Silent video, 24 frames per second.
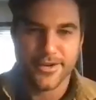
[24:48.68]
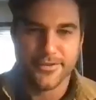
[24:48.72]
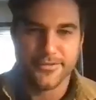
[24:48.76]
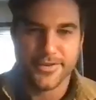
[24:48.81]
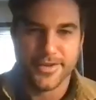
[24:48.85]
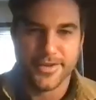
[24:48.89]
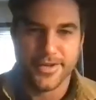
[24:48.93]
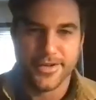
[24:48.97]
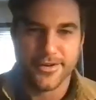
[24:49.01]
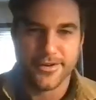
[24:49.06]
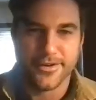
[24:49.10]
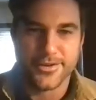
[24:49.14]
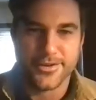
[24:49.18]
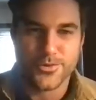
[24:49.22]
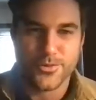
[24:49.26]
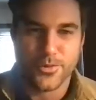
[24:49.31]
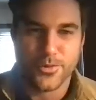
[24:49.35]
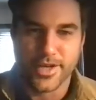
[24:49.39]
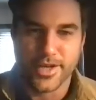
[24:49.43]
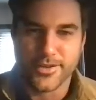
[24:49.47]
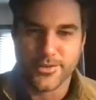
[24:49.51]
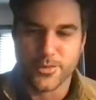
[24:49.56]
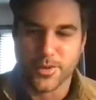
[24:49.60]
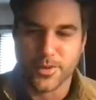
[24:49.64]
of the year in
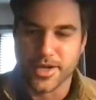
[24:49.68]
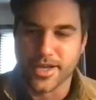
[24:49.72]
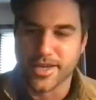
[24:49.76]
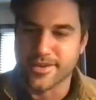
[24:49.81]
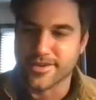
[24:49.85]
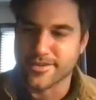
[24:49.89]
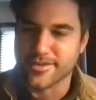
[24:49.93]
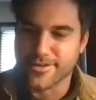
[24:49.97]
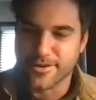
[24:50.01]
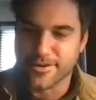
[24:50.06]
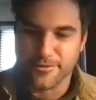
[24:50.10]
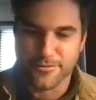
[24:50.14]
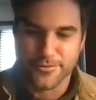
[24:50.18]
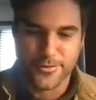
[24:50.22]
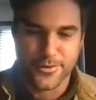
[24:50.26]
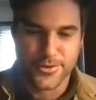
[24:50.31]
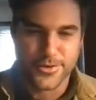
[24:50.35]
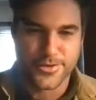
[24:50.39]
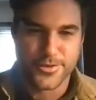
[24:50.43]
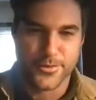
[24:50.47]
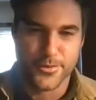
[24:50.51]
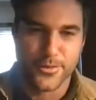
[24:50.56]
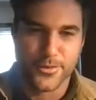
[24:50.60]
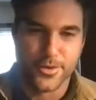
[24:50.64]
2020. This is our
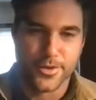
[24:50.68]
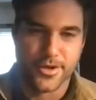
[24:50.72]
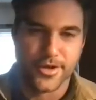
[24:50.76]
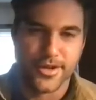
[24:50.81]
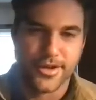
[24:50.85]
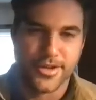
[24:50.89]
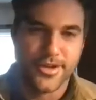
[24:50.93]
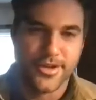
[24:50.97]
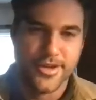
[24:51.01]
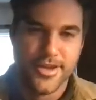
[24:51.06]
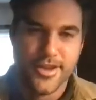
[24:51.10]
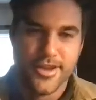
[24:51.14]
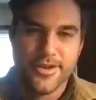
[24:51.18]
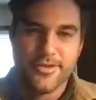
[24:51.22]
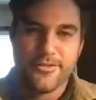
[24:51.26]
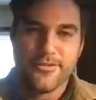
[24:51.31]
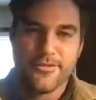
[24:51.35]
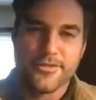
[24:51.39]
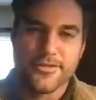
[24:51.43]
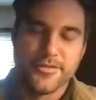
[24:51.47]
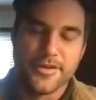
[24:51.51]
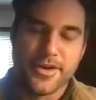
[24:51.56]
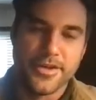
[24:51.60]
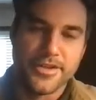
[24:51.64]
first award
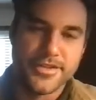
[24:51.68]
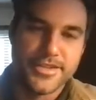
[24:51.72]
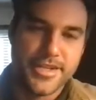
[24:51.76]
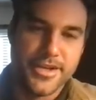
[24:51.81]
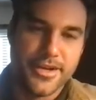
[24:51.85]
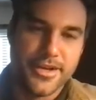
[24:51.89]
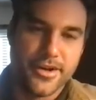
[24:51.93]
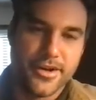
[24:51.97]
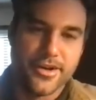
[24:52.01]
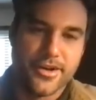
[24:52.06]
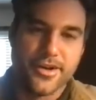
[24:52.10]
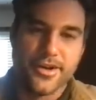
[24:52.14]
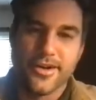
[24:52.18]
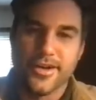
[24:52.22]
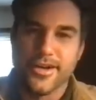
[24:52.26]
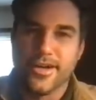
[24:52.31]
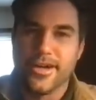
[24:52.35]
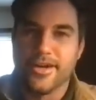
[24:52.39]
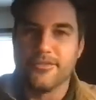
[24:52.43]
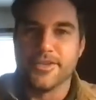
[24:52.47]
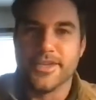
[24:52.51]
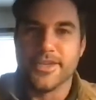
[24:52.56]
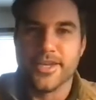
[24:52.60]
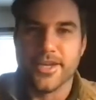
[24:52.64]
for the volunteer
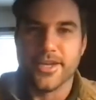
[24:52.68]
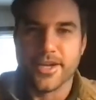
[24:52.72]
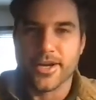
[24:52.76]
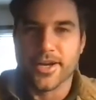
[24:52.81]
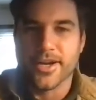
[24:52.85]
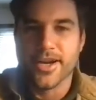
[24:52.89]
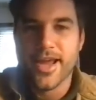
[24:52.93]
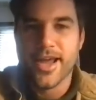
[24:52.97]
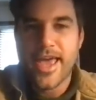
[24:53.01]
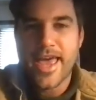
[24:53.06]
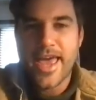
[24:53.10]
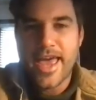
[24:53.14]
of the year.